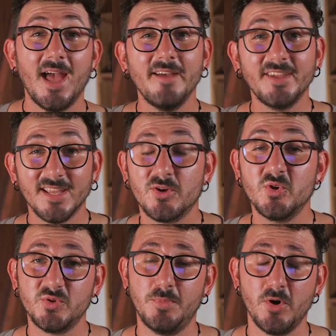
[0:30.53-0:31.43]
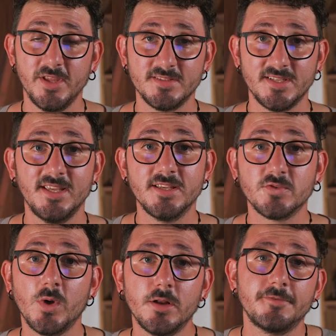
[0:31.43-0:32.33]
having a good buoyancy
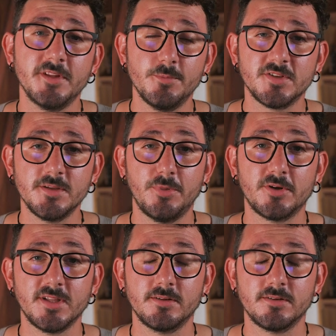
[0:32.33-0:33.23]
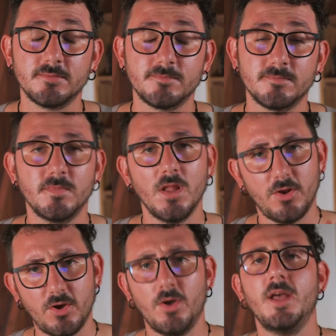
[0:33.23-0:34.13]
is one of the most important...
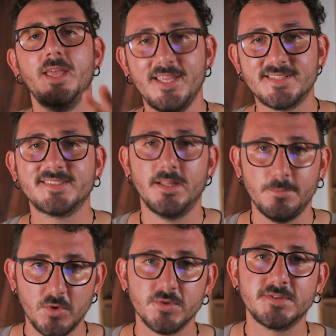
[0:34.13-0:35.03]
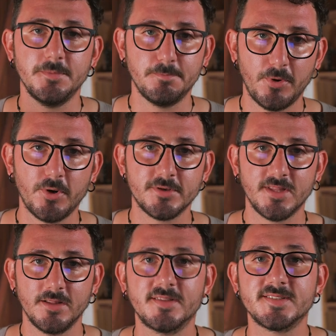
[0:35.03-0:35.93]
No, no, it's the most
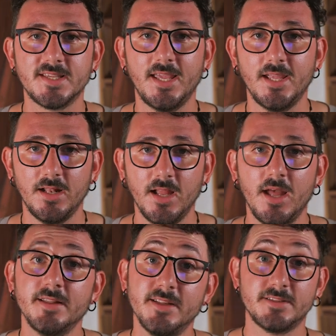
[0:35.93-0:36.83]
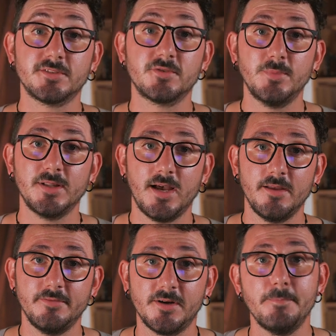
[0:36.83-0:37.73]
important skill that a scuba
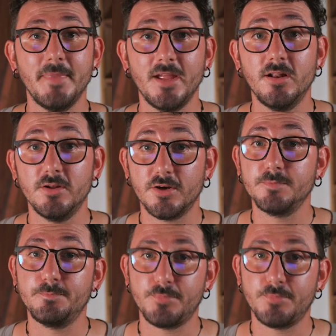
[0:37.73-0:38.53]
diver may learn